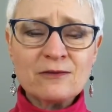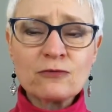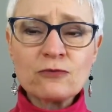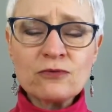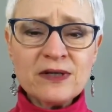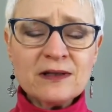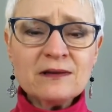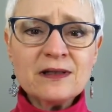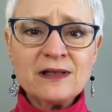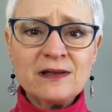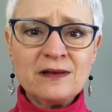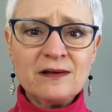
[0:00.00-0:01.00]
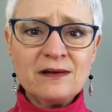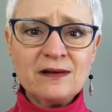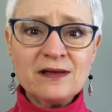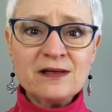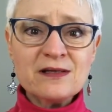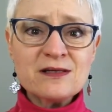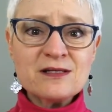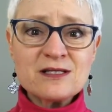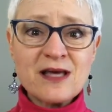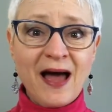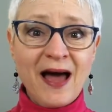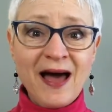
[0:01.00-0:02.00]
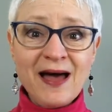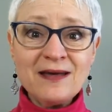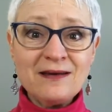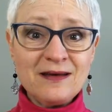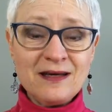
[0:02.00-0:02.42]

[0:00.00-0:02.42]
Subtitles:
really is at